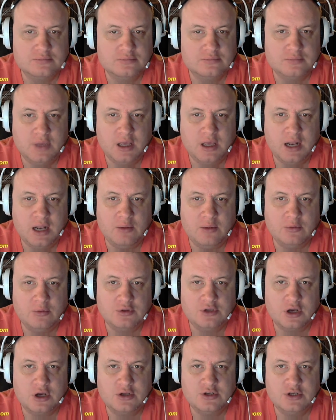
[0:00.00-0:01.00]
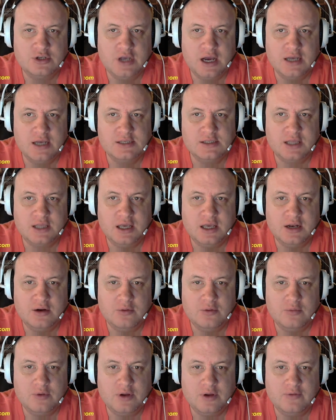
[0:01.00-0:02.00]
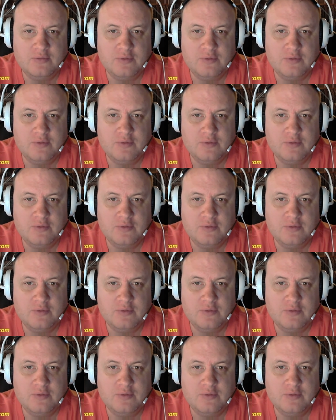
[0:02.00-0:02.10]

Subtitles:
and I will talk to you guys later. We're